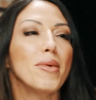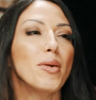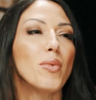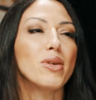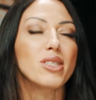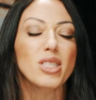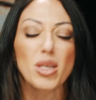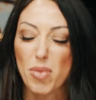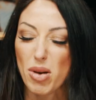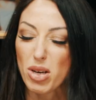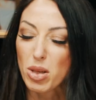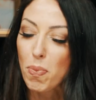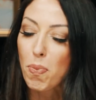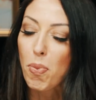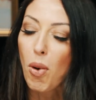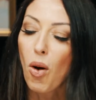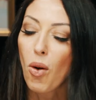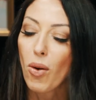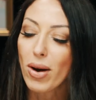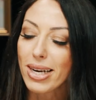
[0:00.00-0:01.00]
me, what's the most
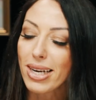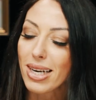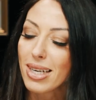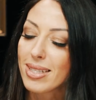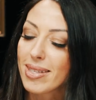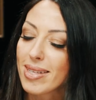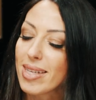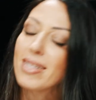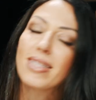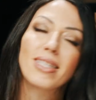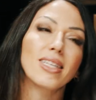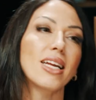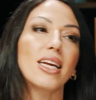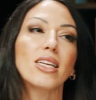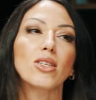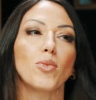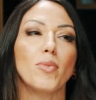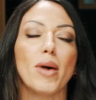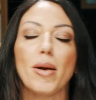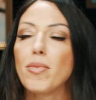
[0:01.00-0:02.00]
pointless
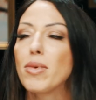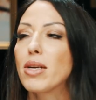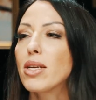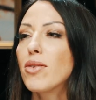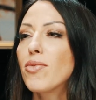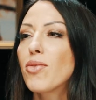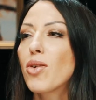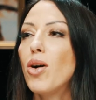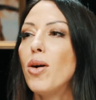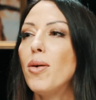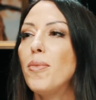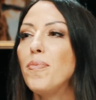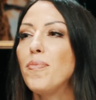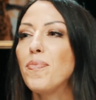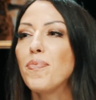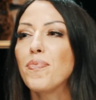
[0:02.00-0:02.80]
incidental memory you've got?